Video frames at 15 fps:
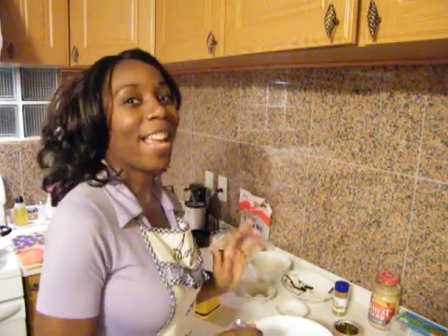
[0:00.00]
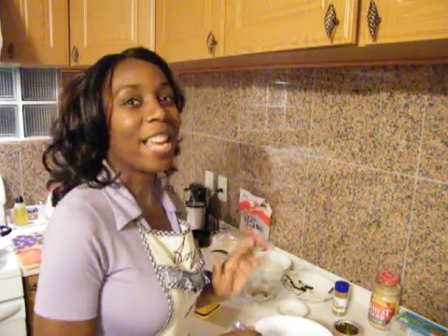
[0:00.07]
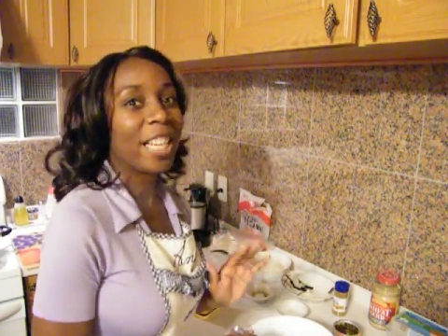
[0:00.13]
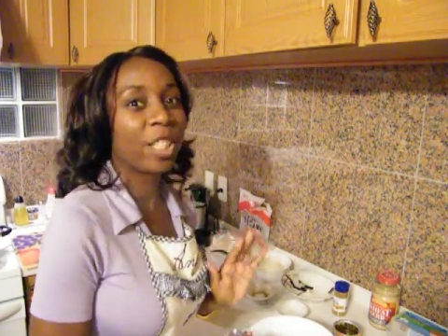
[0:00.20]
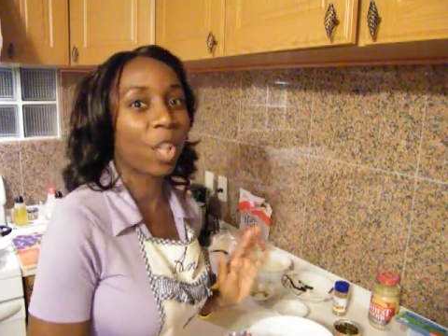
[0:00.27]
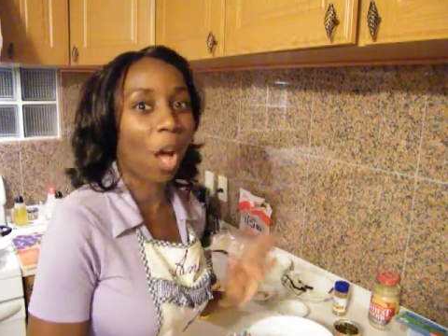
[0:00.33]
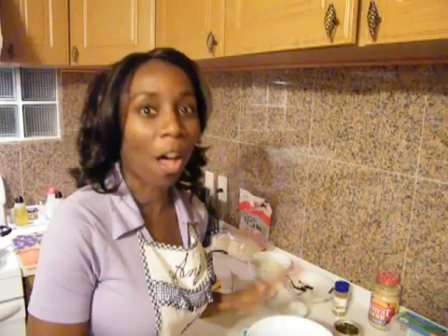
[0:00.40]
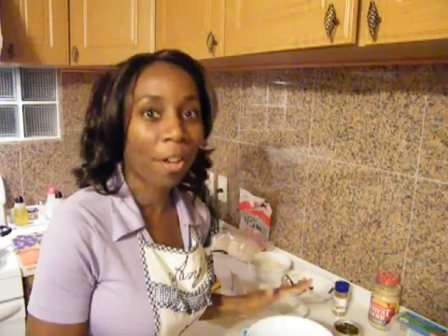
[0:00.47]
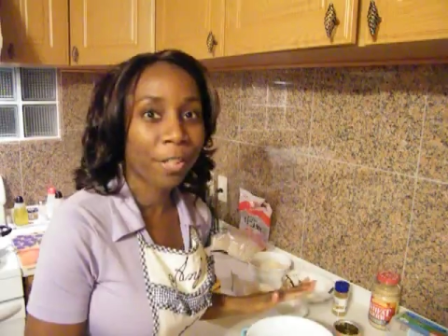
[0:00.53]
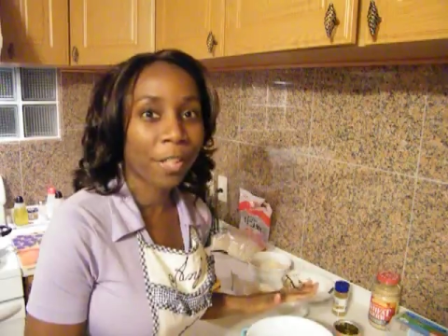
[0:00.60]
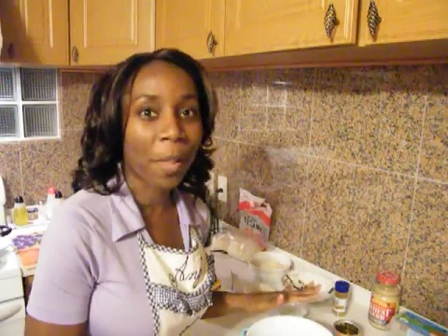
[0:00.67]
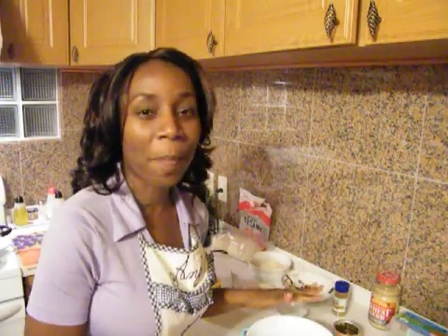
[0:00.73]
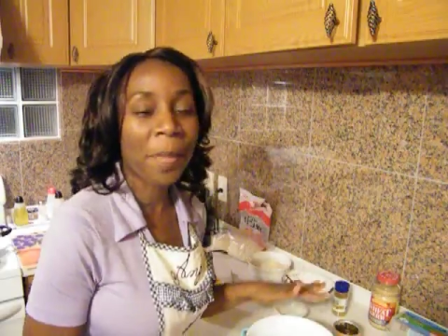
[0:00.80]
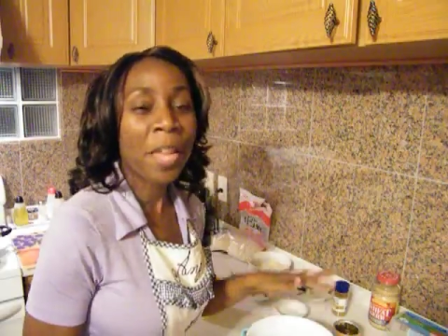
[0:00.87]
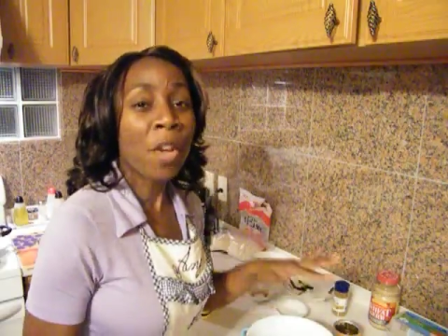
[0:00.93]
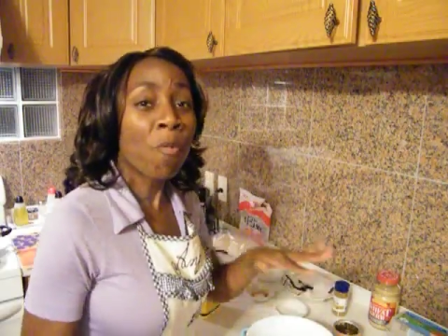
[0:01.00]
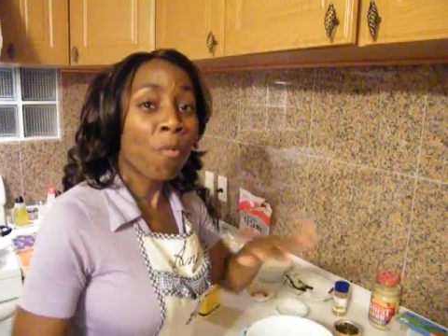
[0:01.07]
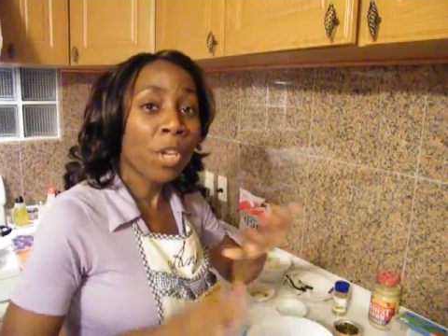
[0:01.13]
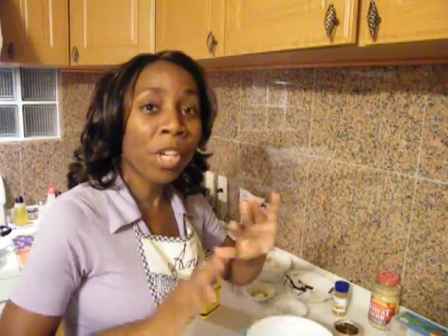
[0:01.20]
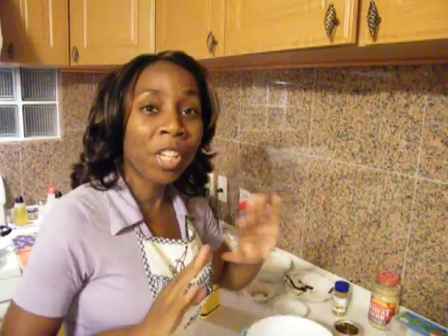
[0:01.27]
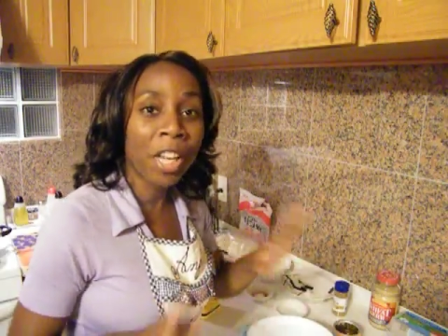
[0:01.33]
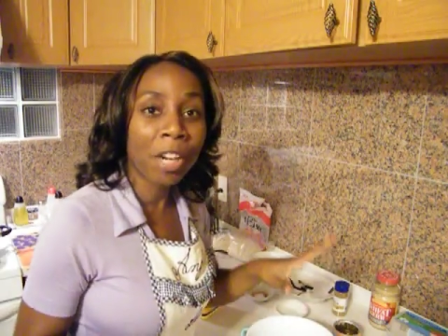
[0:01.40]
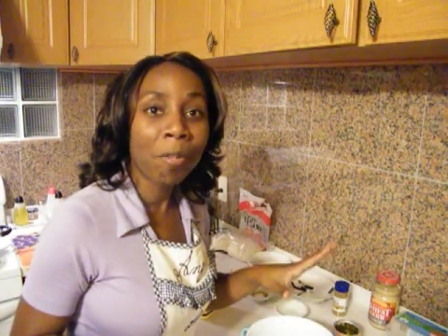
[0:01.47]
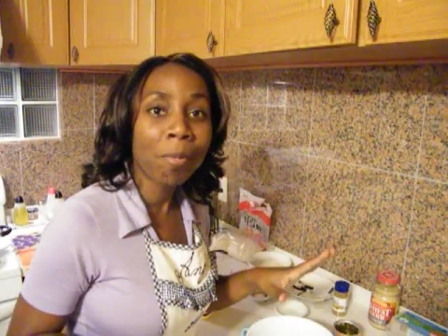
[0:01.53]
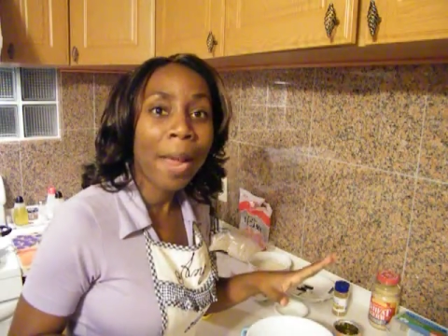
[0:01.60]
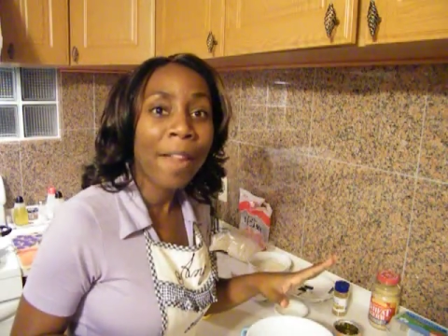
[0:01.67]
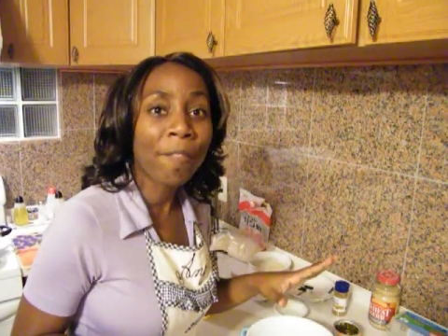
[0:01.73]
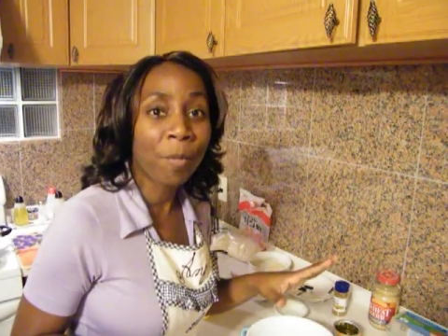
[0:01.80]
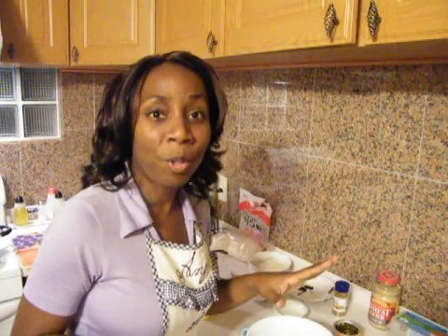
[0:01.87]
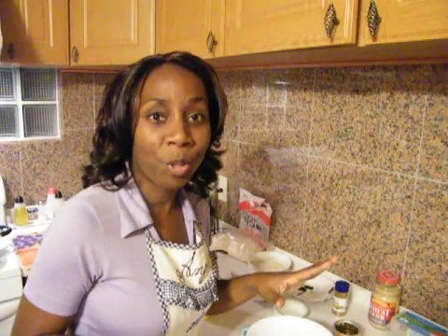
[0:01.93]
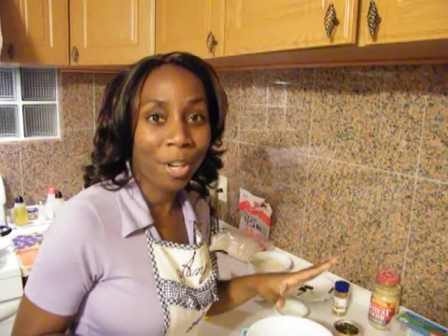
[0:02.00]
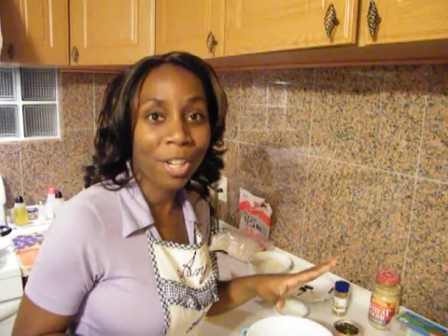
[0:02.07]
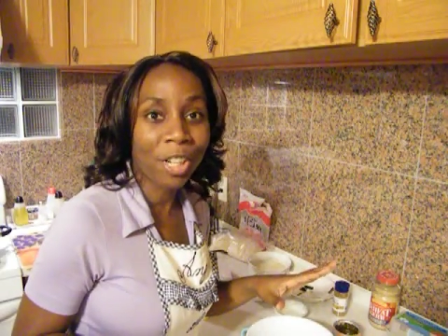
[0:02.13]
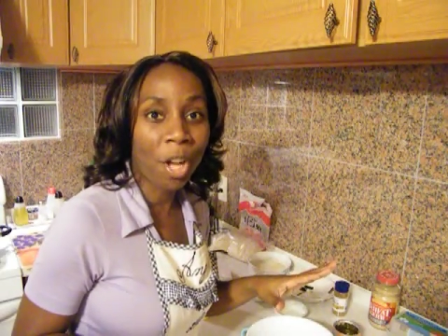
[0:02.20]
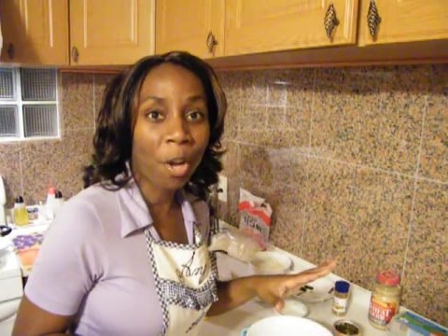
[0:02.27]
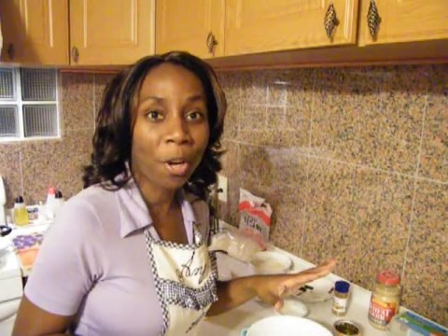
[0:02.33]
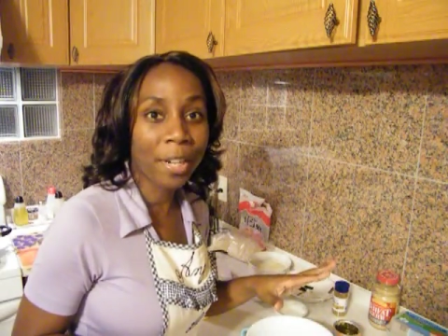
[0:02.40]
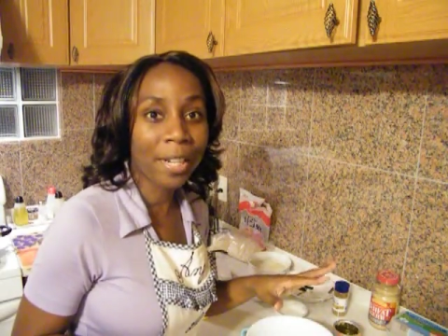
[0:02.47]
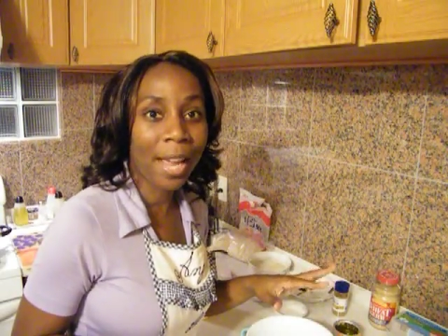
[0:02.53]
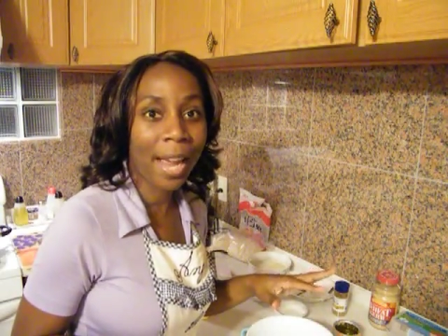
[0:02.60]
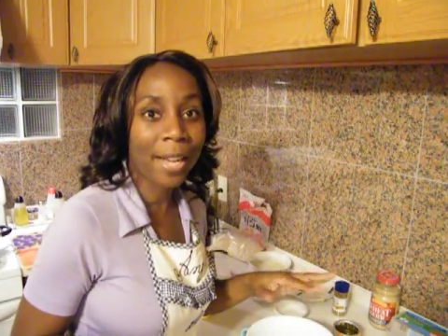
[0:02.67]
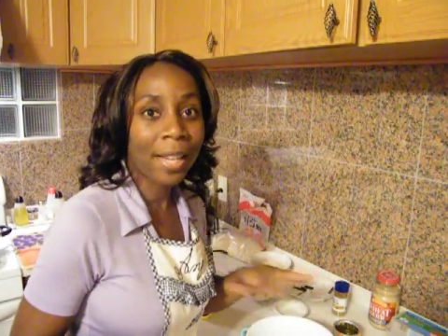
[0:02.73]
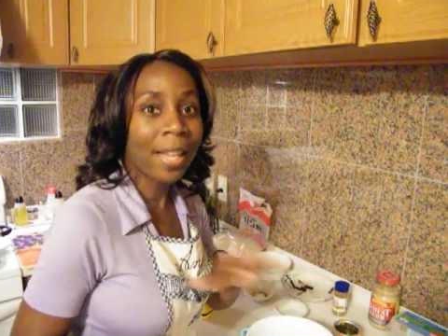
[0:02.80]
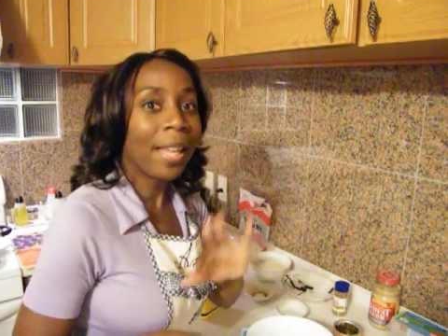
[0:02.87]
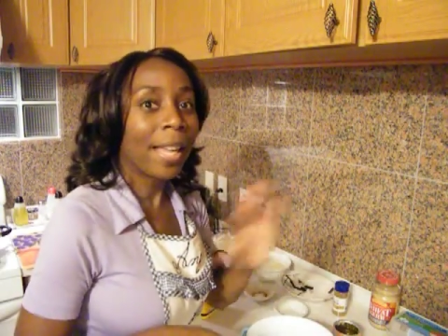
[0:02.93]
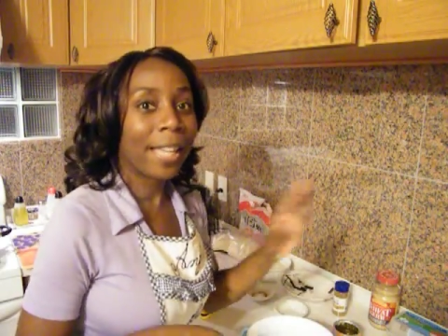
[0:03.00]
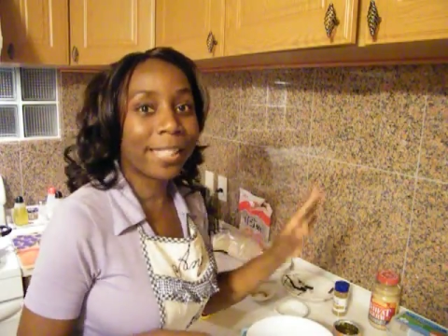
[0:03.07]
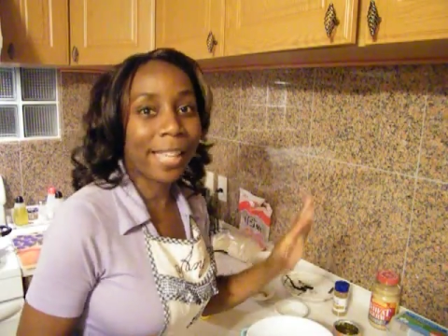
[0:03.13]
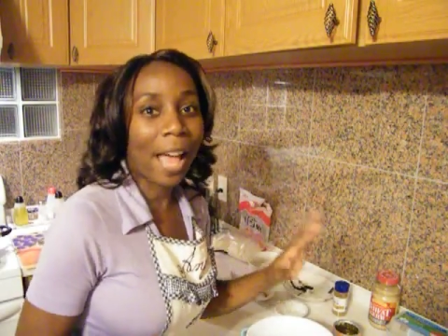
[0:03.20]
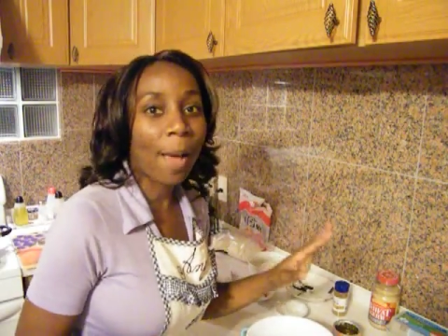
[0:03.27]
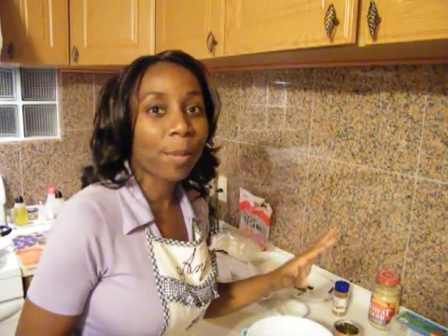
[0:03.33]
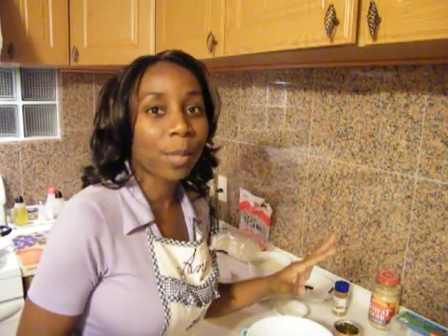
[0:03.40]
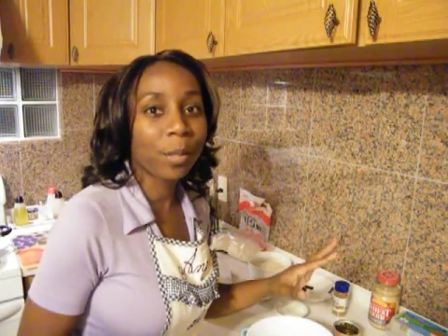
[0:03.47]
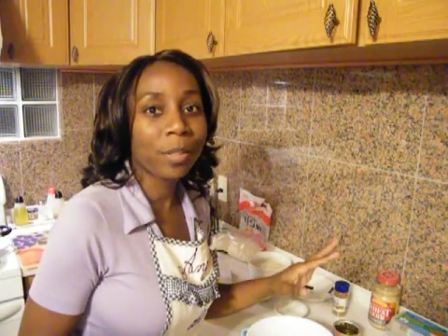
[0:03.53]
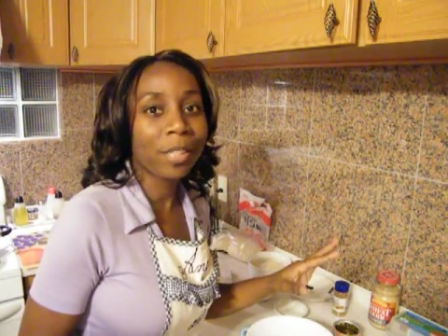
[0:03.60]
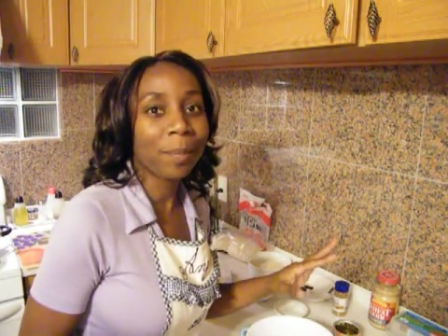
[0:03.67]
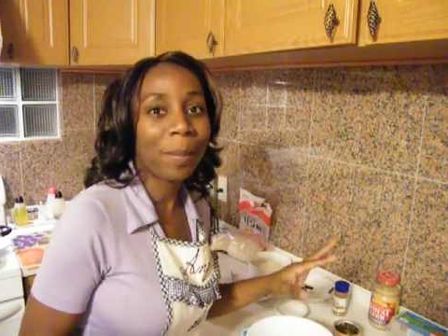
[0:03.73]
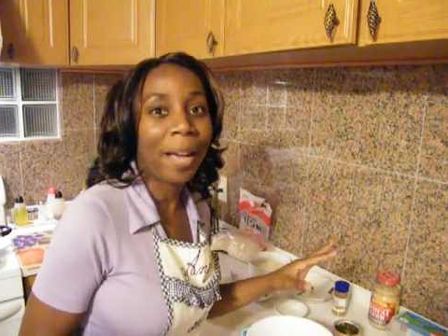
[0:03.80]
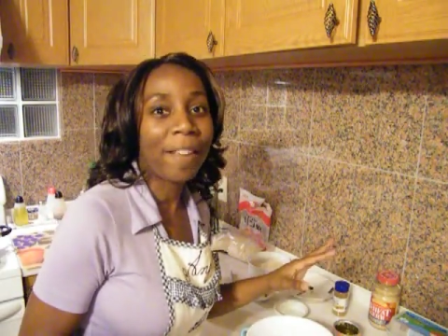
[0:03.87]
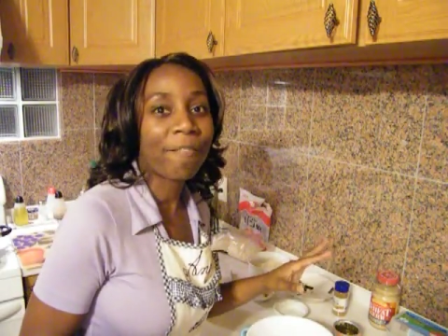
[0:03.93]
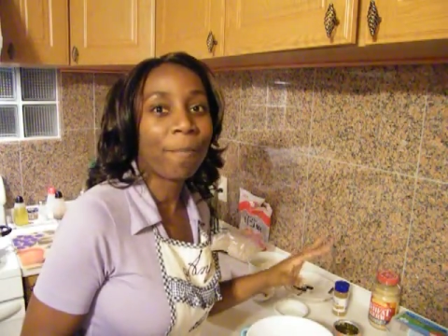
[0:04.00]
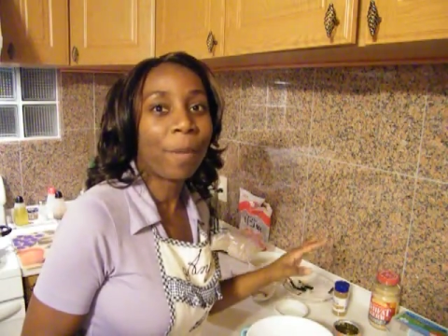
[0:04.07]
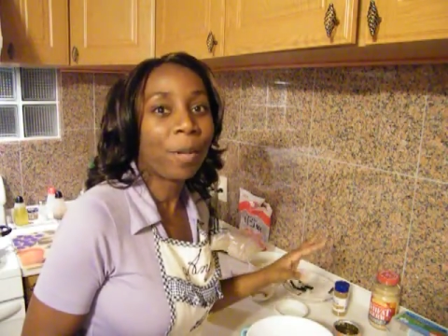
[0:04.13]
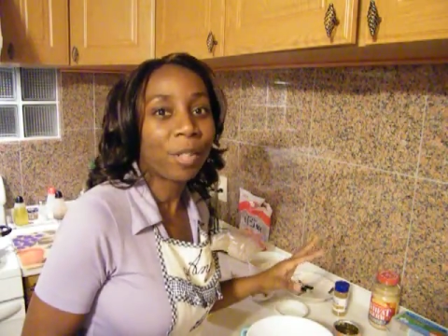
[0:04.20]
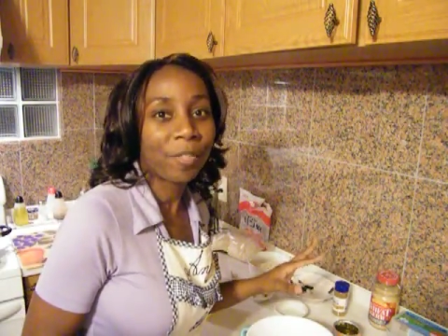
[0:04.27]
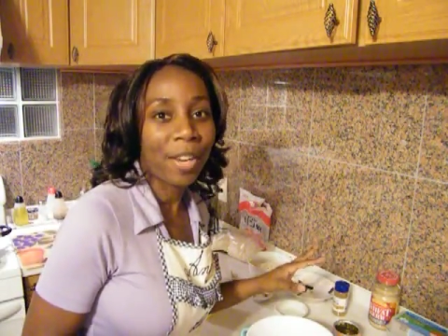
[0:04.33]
It's awesome. When you get away from shredded coconut, it's absolutely my most